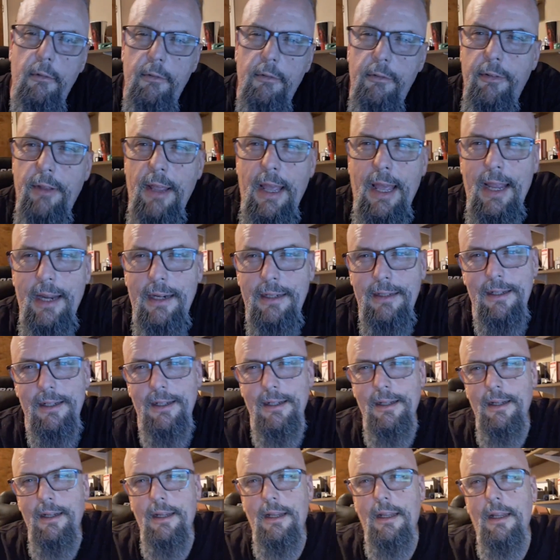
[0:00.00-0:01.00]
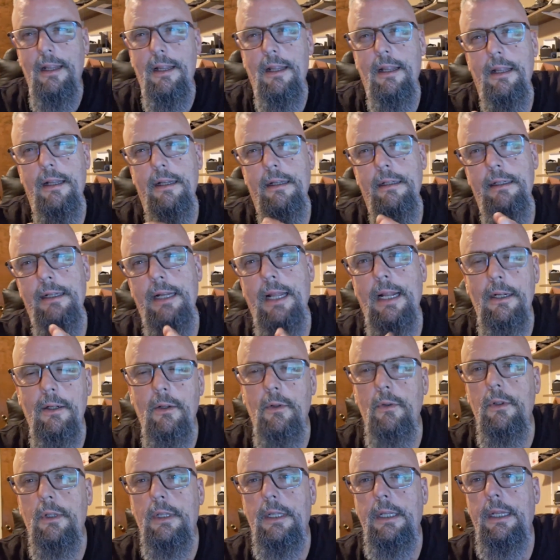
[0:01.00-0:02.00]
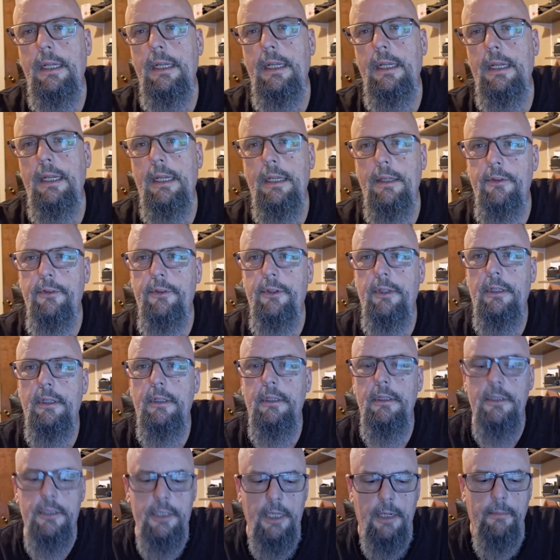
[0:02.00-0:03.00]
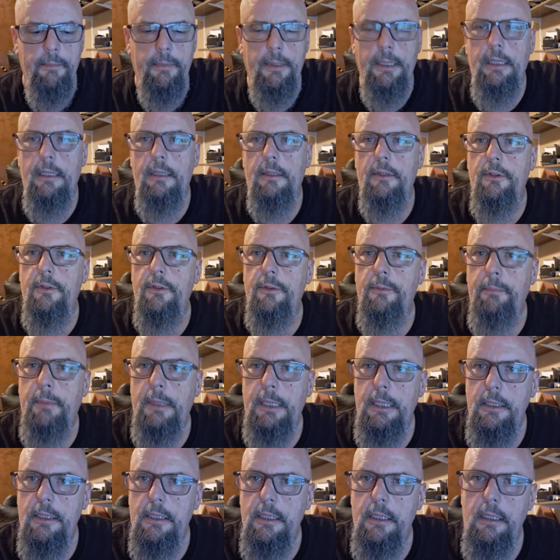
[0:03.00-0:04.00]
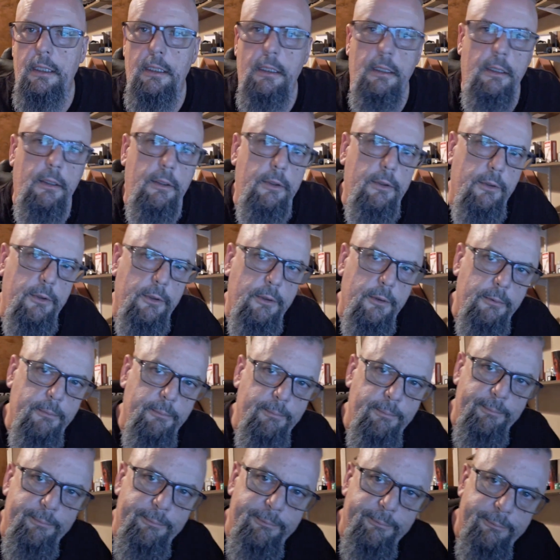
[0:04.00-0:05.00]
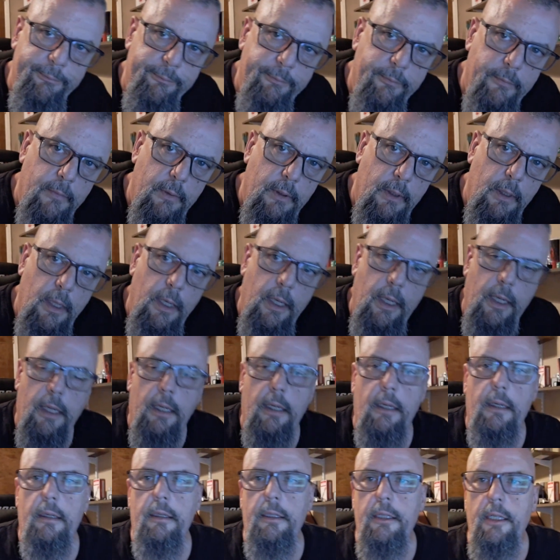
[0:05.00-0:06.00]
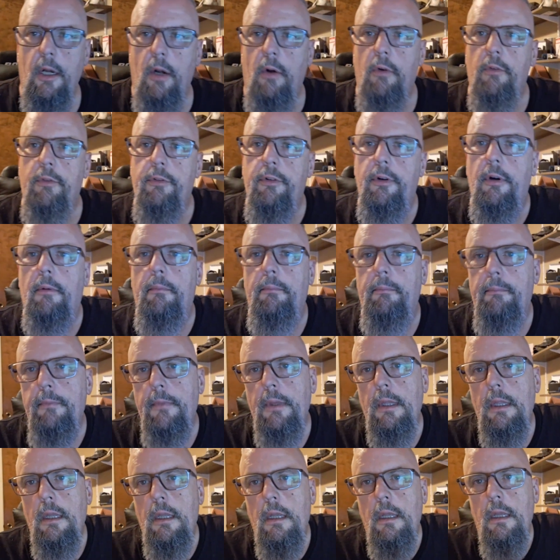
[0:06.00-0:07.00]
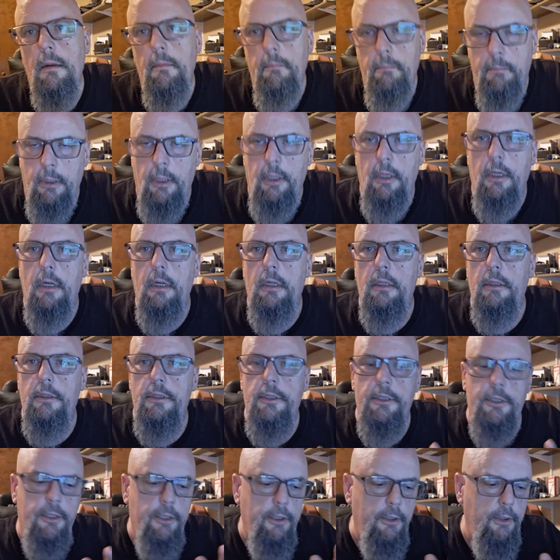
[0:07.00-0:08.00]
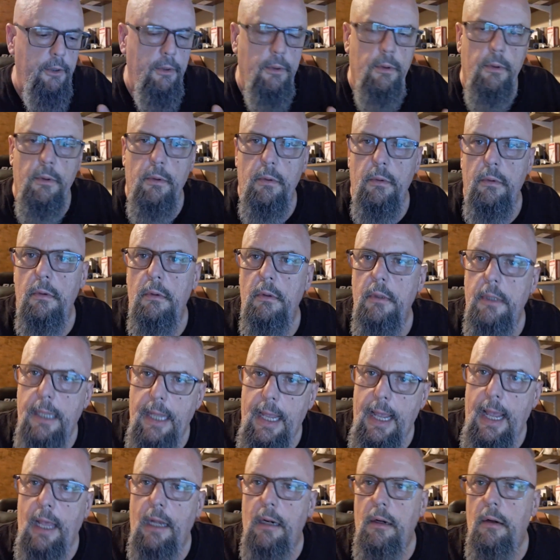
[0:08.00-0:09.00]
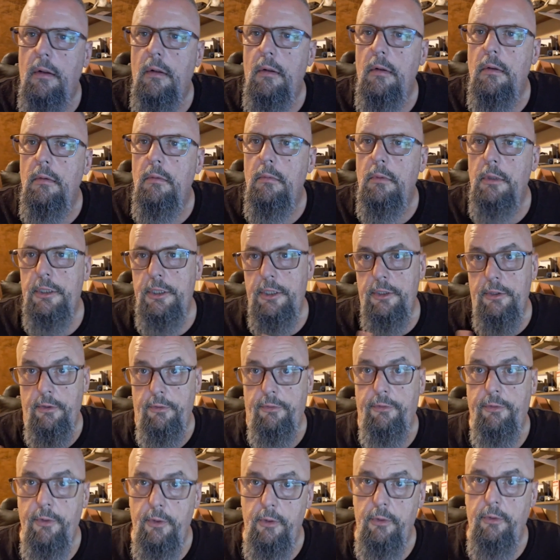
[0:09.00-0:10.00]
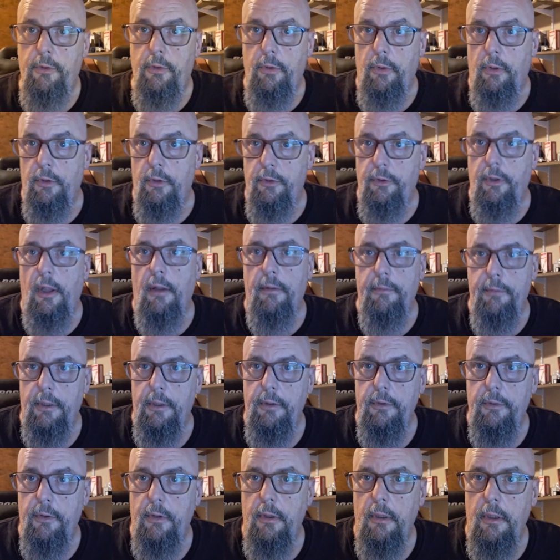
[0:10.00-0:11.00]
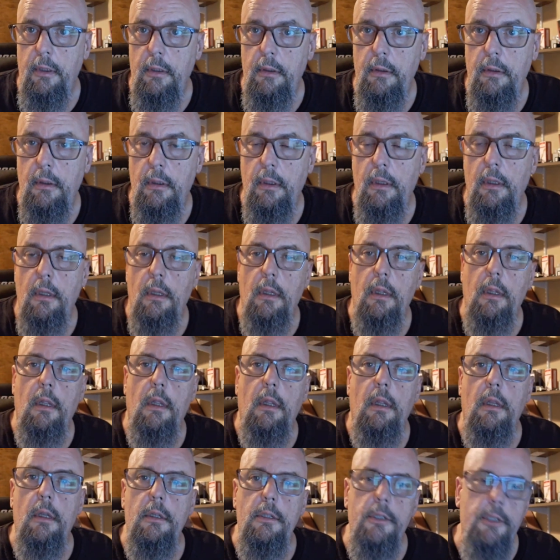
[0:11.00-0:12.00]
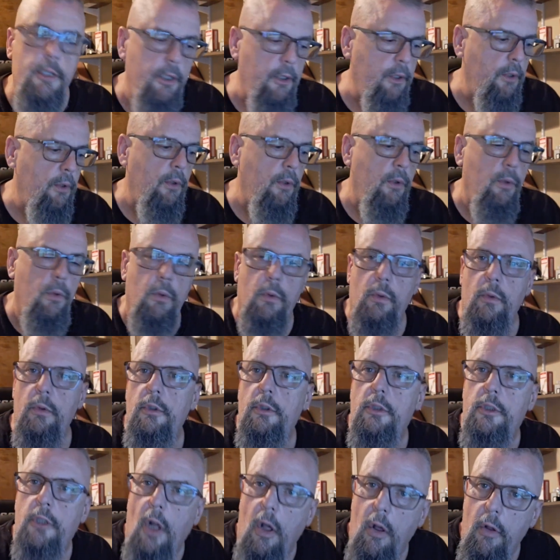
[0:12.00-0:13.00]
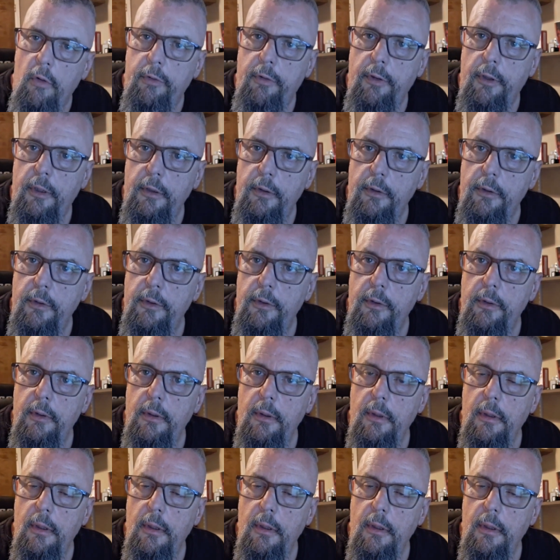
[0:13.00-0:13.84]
of fact, not only is it jumping species in, you know, from birds to cattle, which is a food source, obviously, to dolphins.